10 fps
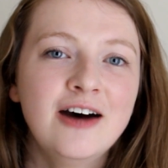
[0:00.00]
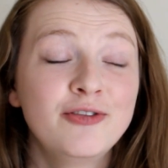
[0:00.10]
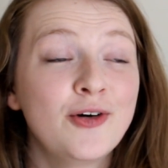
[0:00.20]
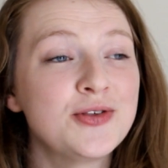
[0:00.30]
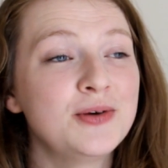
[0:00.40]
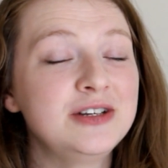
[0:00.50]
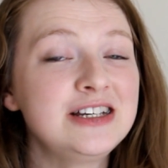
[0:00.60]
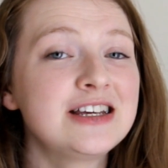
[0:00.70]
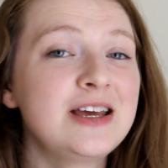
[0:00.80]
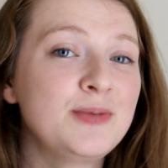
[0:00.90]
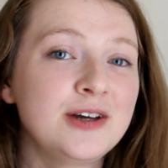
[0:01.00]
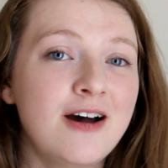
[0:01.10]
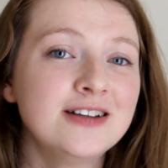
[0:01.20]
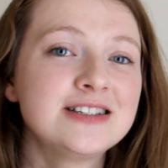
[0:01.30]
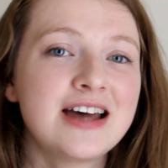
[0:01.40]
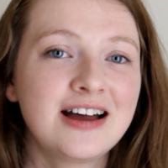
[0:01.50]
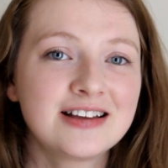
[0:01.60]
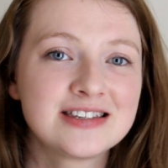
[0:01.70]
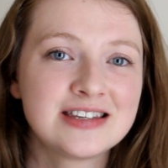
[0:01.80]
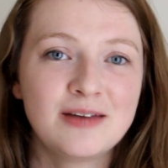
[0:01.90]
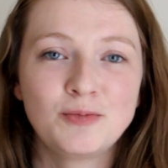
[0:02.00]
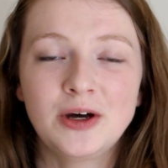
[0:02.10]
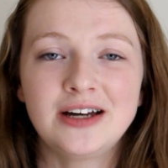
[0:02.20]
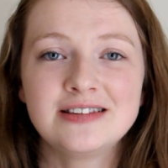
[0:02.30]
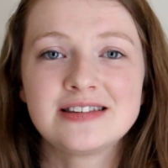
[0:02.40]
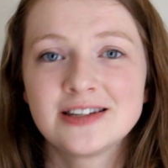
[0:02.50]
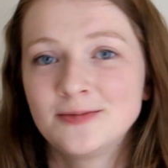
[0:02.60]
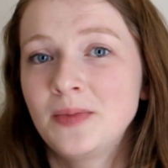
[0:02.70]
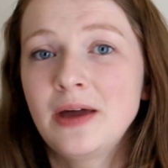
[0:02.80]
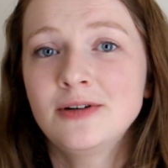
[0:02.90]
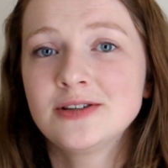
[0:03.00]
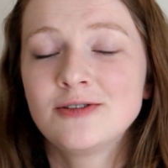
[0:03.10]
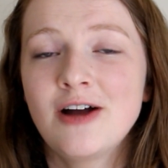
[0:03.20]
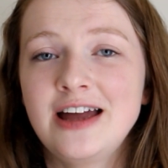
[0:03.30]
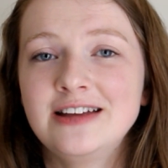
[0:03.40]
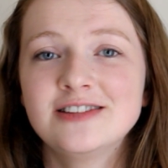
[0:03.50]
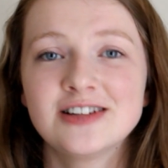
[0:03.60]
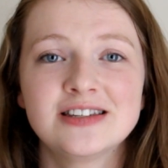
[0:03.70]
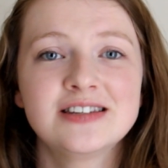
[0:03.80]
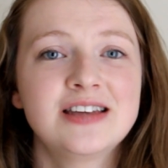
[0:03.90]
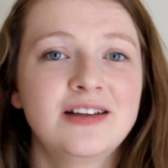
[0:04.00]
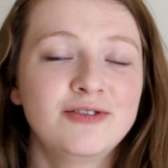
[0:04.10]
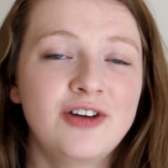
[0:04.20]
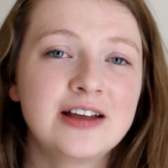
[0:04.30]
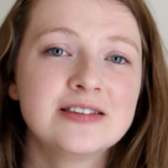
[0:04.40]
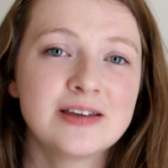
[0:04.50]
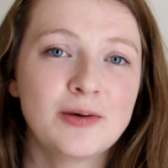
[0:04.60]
Unfortunately, we didn't keep in contact, but it was great just to sit and find